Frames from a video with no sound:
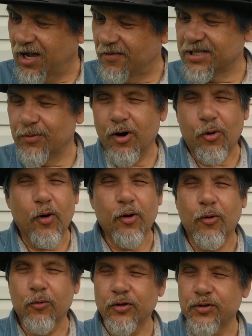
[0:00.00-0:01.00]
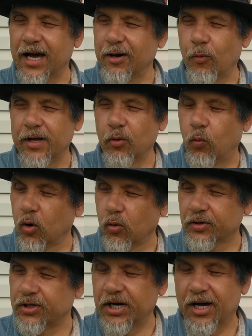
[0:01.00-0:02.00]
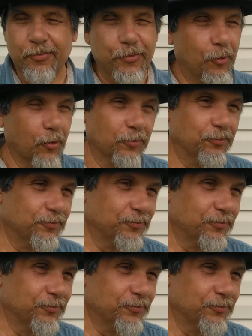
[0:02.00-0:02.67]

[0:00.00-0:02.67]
Somewhere trying to win the World Cup, or